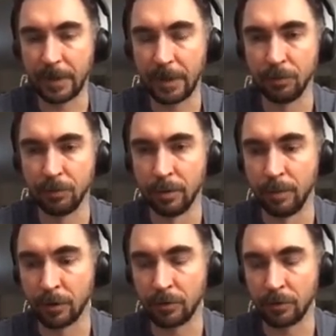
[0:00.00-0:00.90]
to the
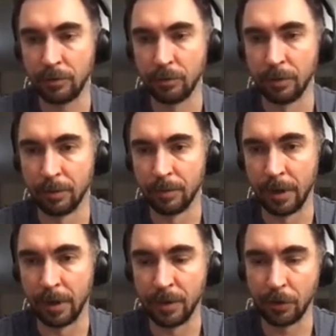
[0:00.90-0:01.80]

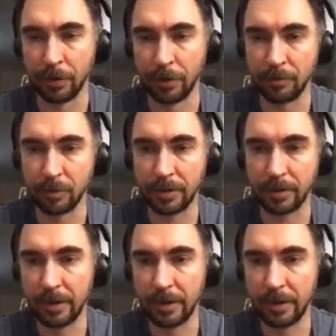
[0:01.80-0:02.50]
Bitcoin network.